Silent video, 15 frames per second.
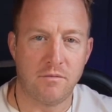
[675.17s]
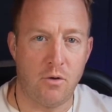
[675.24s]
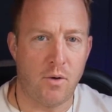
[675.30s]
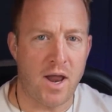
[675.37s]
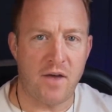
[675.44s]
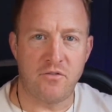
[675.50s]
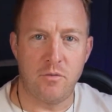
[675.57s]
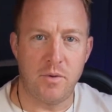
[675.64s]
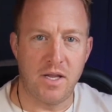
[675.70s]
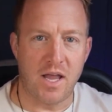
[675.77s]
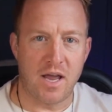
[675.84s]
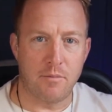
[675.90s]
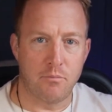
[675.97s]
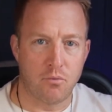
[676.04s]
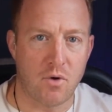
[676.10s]
And it would have to be
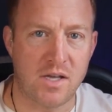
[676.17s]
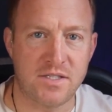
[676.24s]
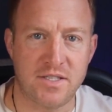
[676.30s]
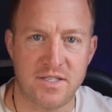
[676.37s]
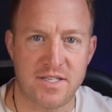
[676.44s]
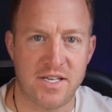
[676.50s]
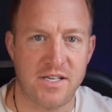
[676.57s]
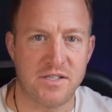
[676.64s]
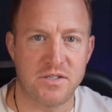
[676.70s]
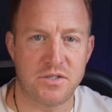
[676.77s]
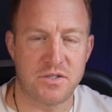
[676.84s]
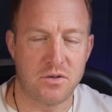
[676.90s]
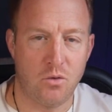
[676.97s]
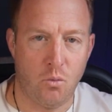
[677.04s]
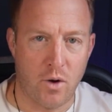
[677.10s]
like present
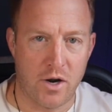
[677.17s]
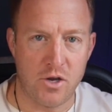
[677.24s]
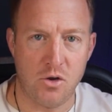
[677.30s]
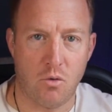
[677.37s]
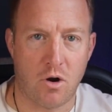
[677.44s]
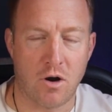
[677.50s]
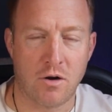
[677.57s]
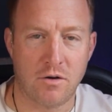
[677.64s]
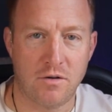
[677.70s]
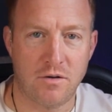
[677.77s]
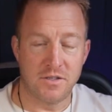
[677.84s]
tense where you are.